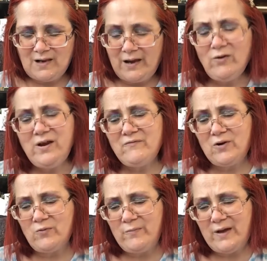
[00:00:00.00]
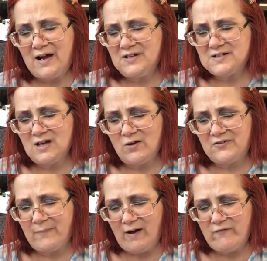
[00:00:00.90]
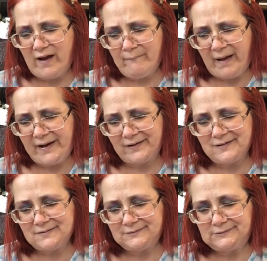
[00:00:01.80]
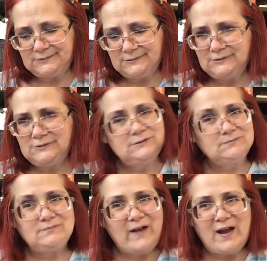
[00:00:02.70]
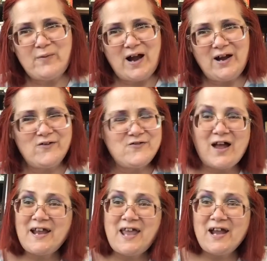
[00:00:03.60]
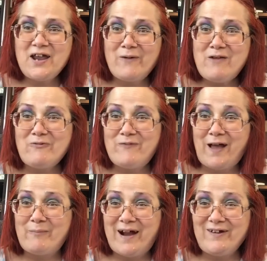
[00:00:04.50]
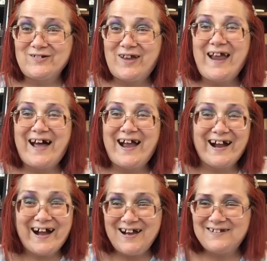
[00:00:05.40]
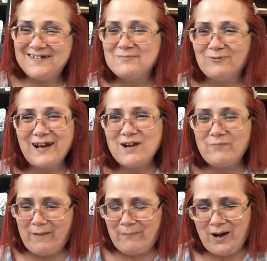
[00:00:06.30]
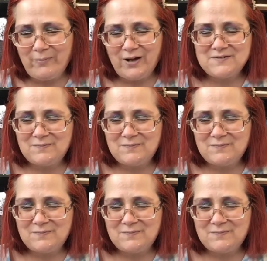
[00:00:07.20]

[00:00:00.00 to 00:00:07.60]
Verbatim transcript: I don't even remember. I just know it's about vampires. Vampires. I can't get away from vampires, can I? I just read vampire books.